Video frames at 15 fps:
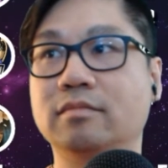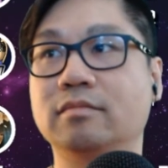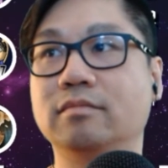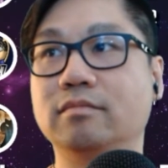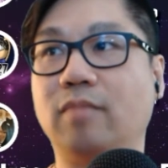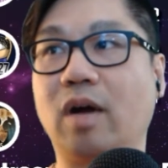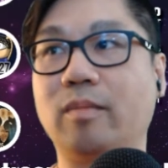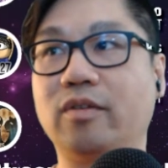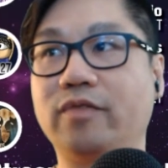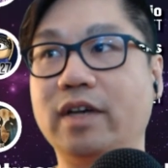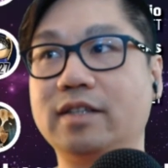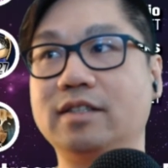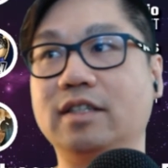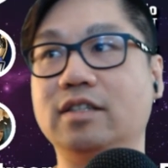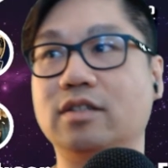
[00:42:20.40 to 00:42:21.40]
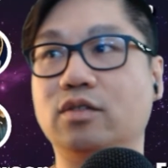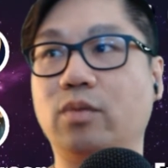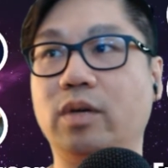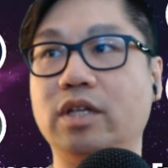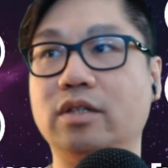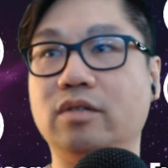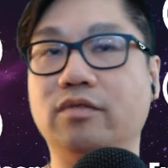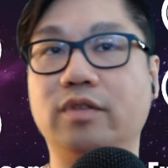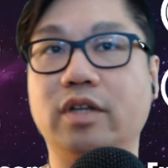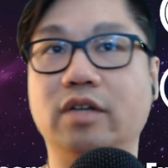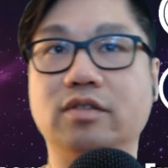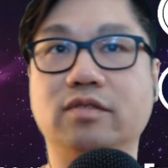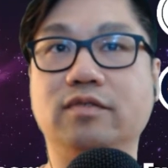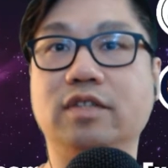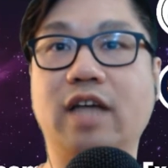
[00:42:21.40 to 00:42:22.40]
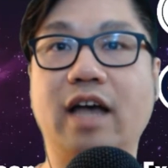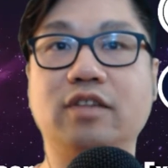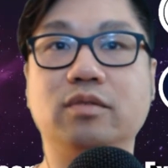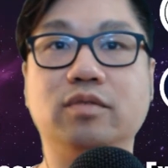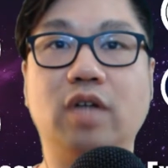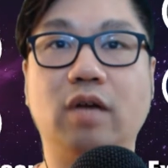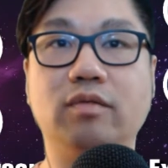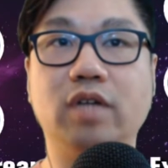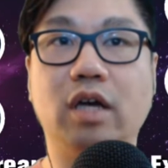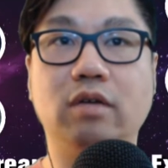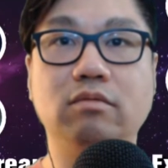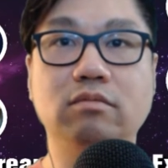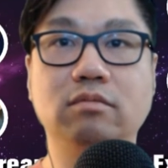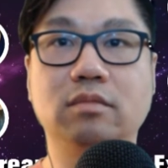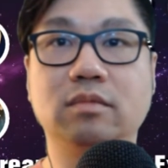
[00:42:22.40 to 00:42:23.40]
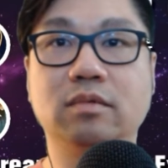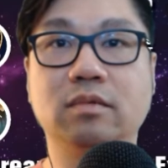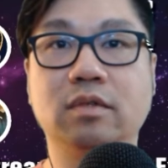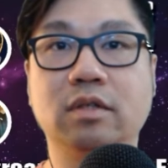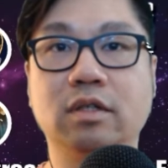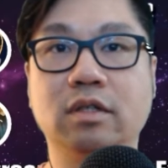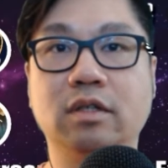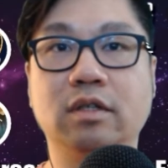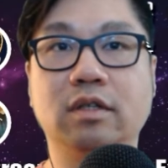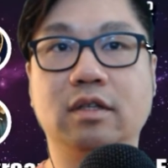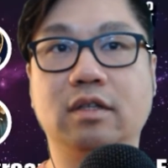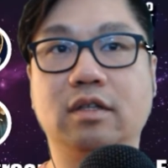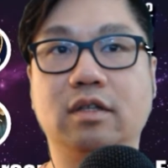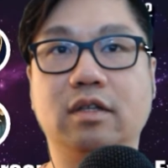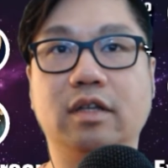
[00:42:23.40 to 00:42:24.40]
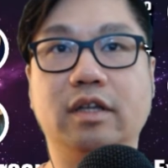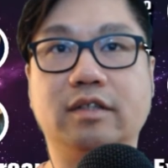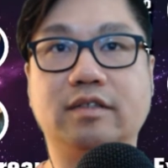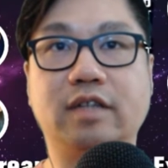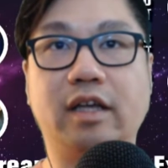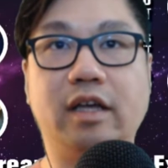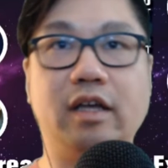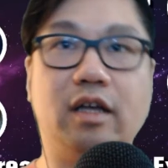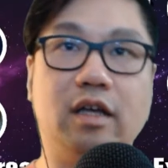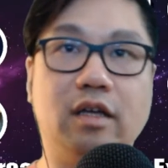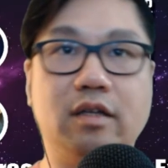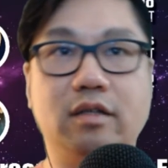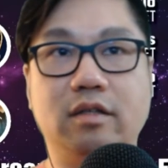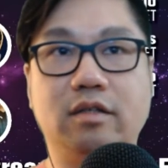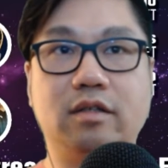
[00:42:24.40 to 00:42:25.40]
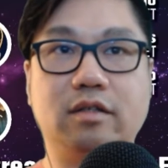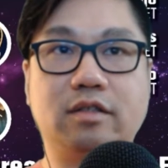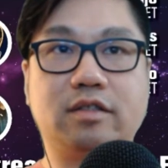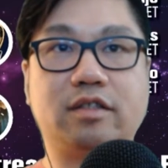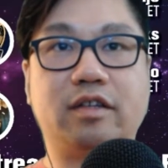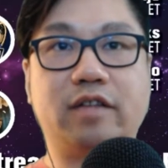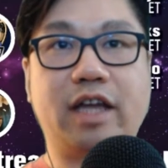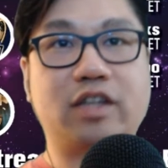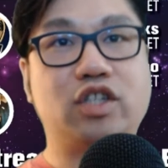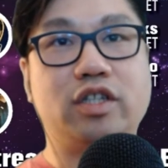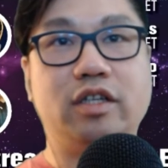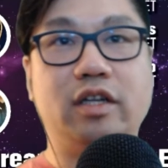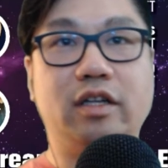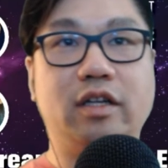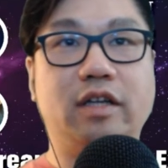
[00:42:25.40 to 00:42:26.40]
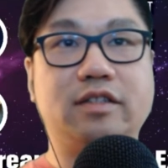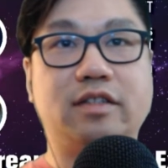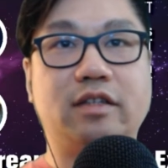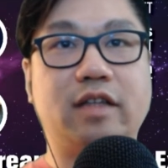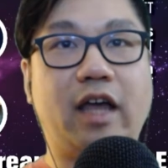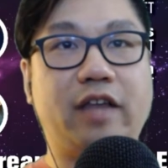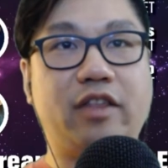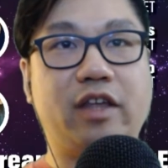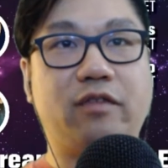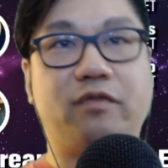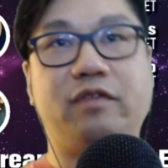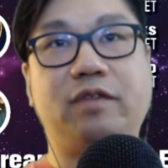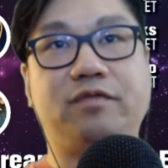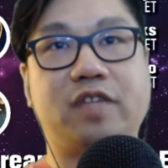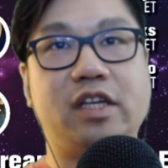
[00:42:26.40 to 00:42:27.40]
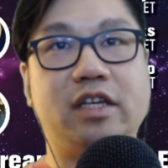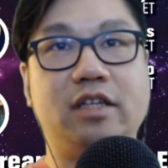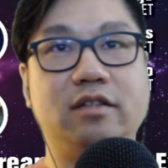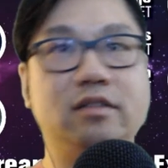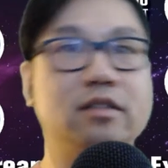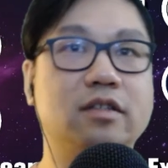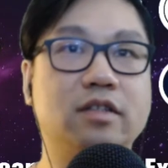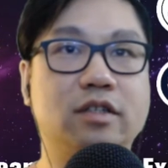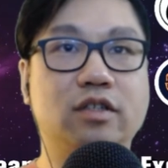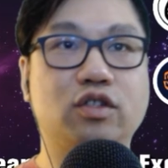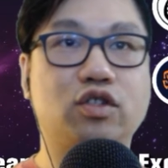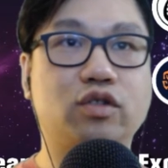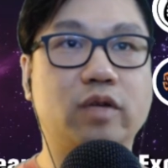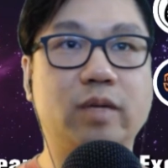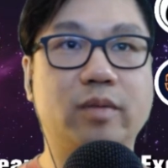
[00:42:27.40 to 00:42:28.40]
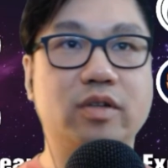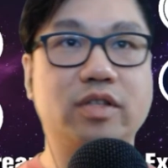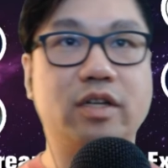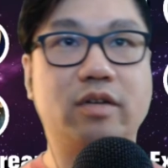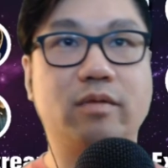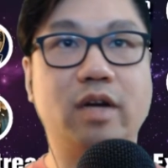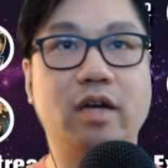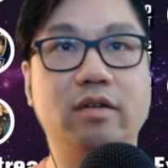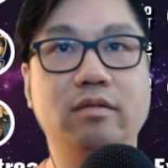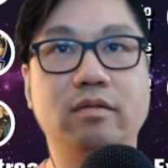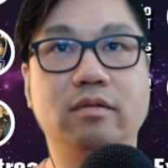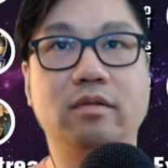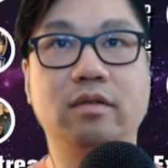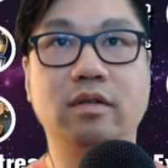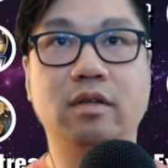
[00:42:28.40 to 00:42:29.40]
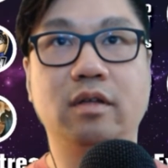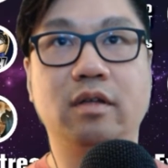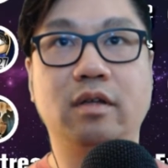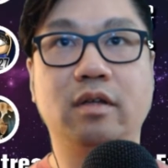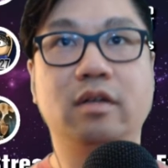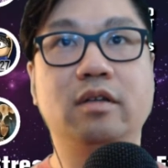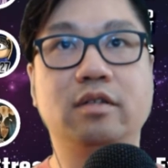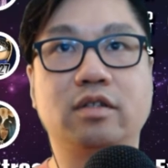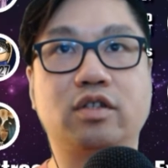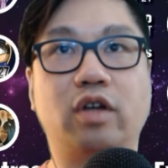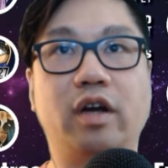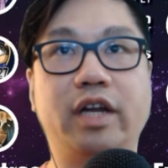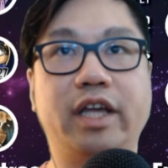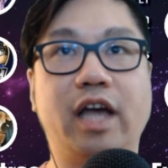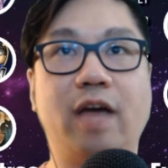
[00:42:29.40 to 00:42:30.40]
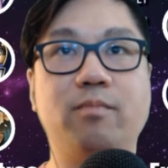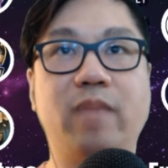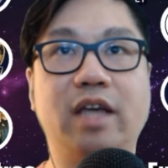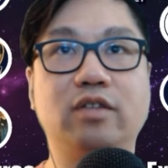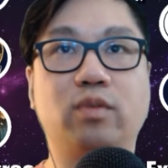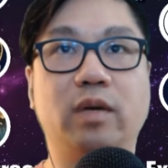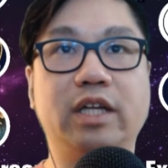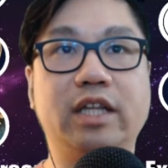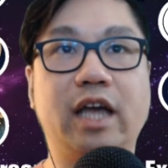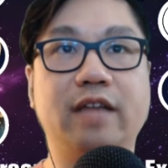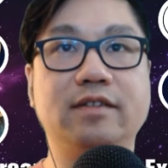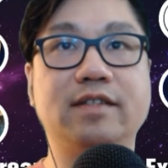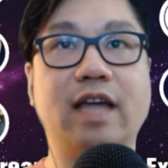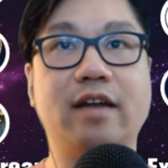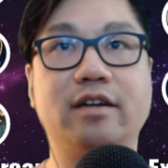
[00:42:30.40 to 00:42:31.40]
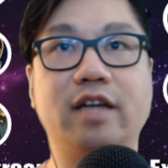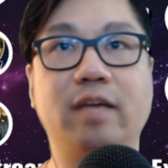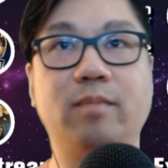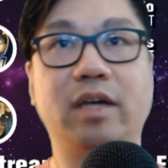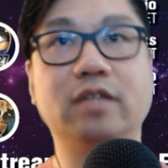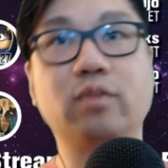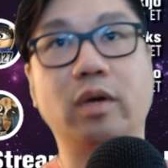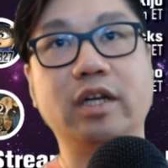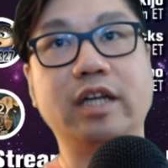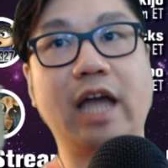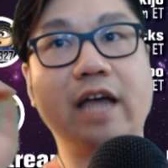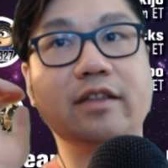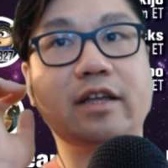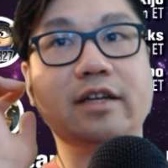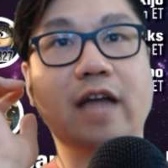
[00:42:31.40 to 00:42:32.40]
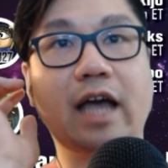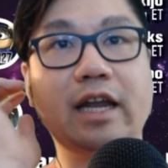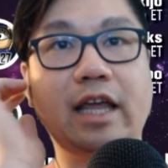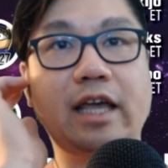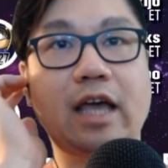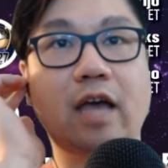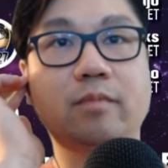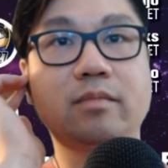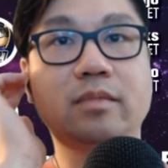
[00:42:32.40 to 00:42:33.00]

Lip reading: Marblefest Season 22, for those of you guys who don't know. It's a selection, I think 15 streamers in a row, starting on May 29th, Saturday, May 29th at 9 a.m.